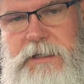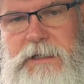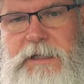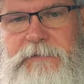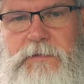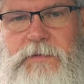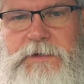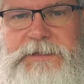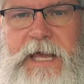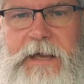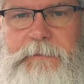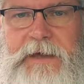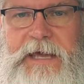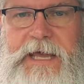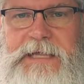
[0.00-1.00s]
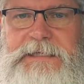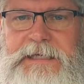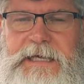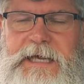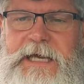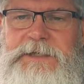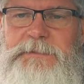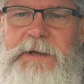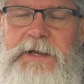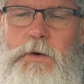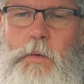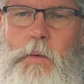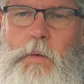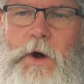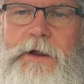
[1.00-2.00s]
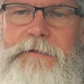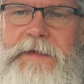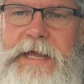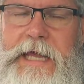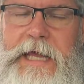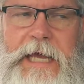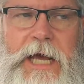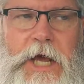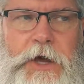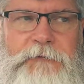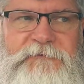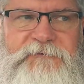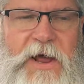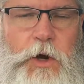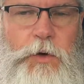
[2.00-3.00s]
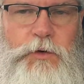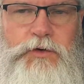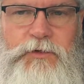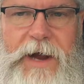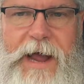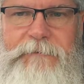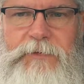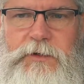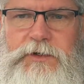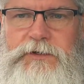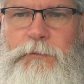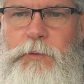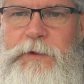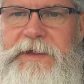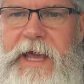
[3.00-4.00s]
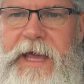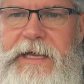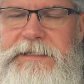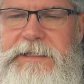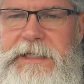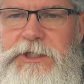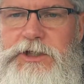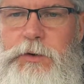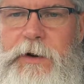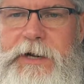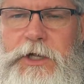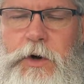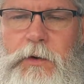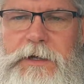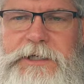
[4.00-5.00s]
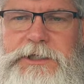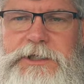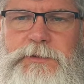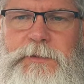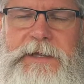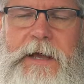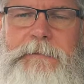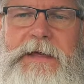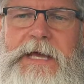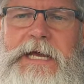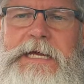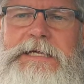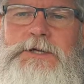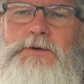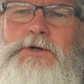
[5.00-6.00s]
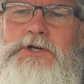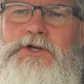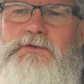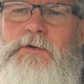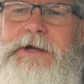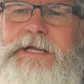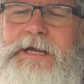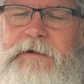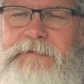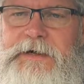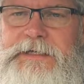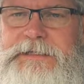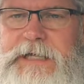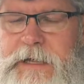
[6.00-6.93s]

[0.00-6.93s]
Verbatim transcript: And of course, Gate McKenzie has been one of the fellow travelers with the ANC, joining coalitions with them to destroy governance